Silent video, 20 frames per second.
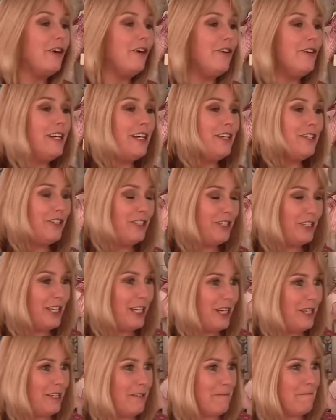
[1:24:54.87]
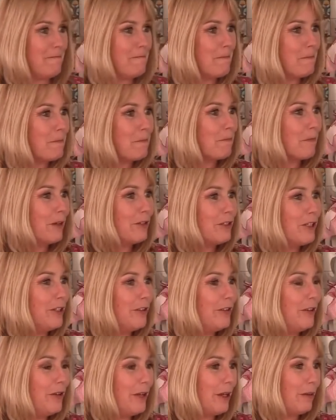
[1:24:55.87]
Coronation Teddy. Should
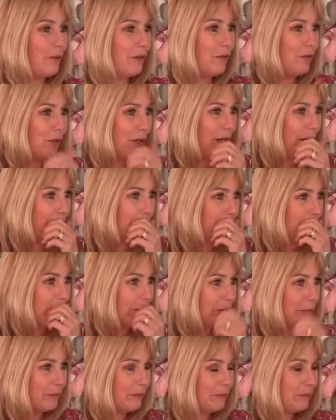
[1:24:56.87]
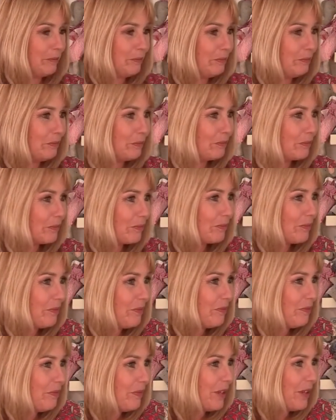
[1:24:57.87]
have done that beforehand.
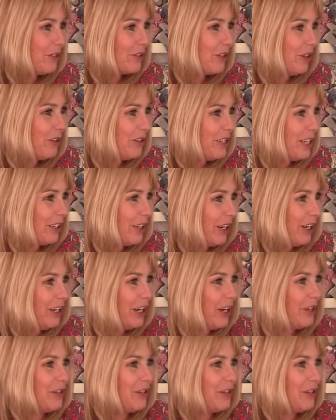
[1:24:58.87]
Coronet.